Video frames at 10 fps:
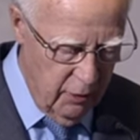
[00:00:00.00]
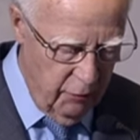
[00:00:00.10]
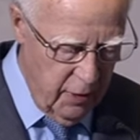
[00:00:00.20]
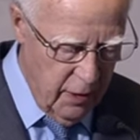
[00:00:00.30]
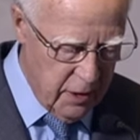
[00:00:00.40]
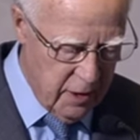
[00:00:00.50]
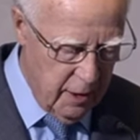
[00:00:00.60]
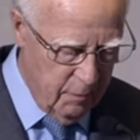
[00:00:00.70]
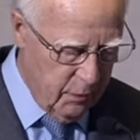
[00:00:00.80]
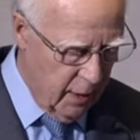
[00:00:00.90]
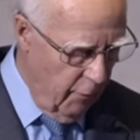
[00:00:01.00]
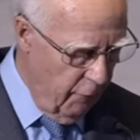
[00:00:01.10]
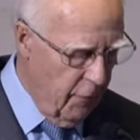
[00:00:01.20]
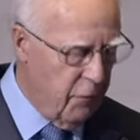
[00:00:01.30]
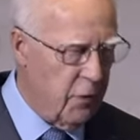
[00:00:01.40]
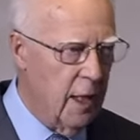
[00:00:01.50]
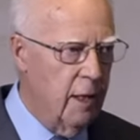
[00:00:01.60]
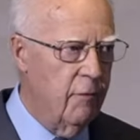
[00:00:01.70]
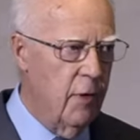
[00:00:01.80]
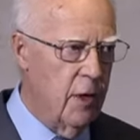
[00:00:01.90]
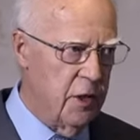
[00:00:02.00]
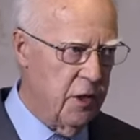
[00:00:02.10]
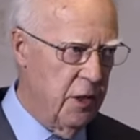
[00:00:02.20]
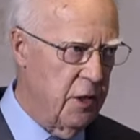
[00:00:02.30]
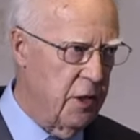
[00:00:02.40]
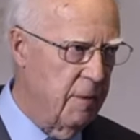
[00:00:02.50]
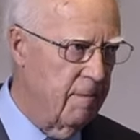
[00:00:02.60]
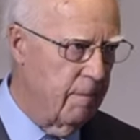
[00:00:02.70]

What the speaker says: first 15 verses.